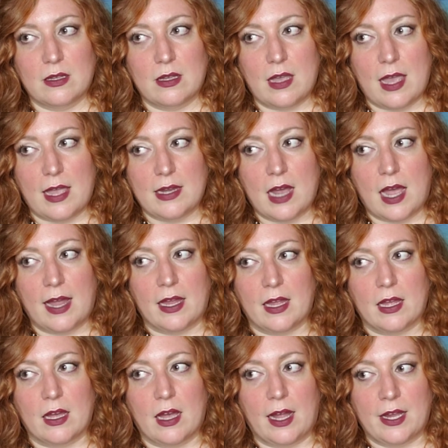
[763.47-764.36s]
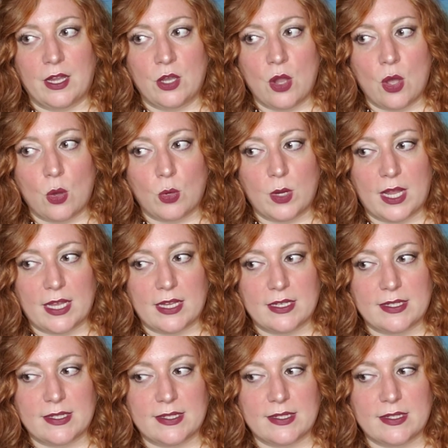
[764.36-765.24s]
I
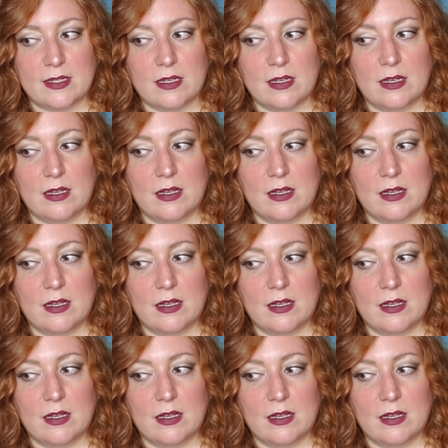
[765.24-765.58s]
notice,